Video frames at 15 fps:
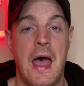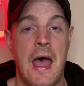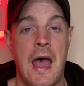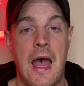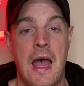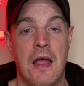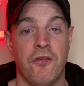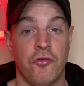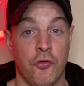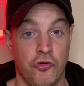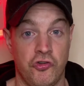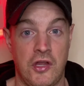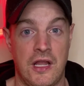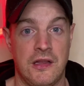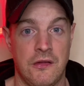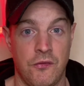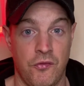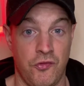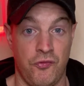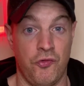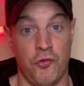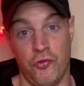Uh, so check,
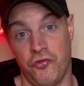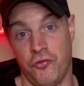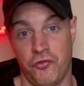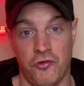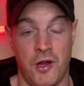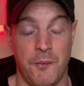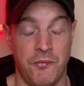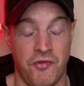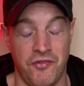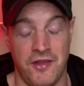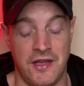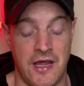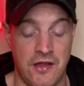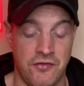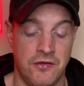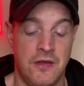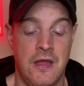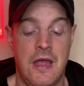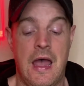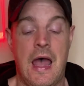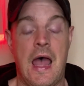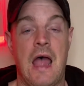so subscribe to see that.
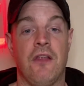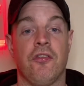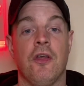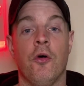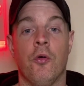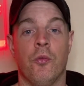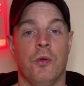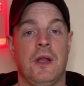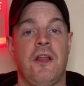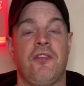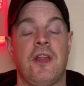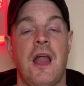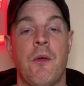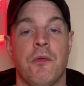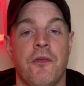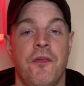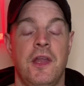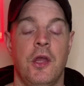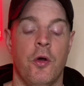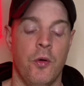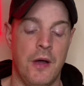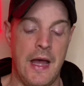Uh, so let's get on with the
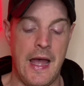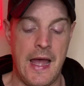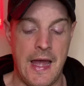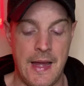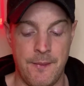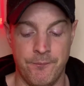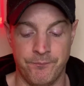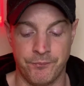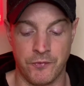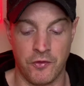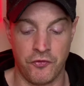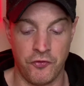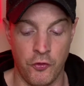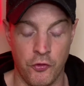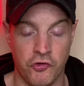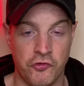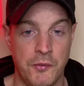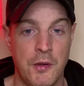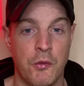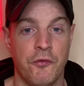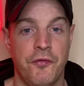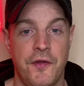video. Um, so
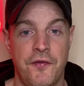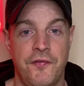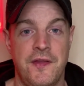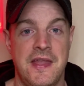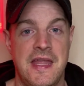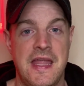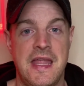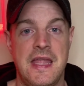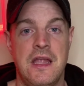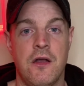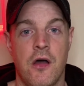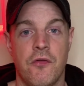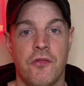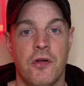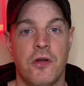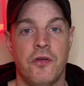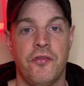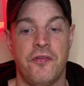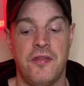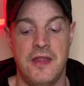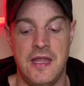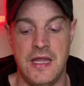Shmee150, he covered
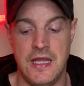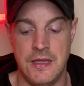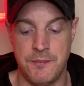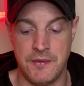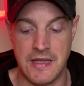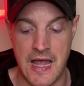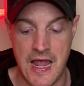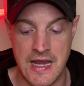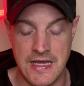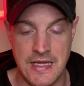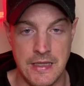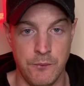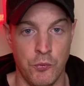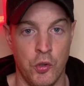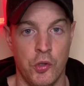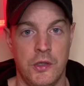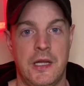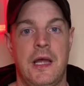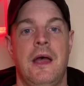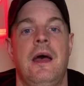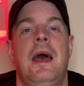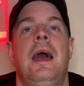the Pagani
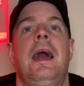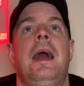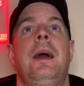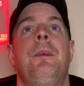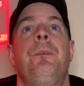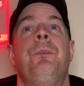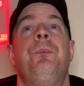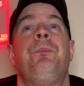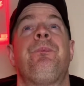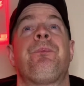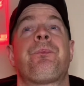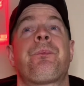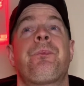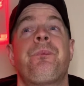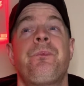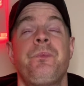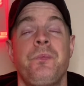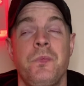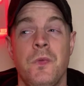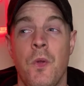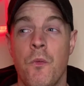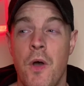Imola. Um,
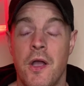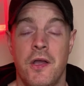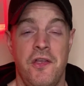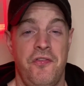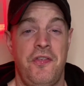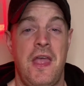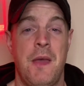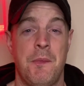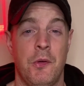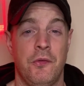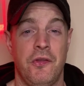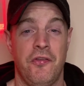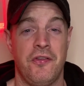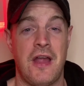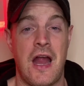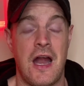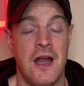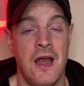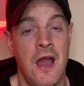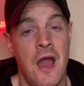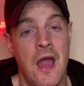what can I say about this car?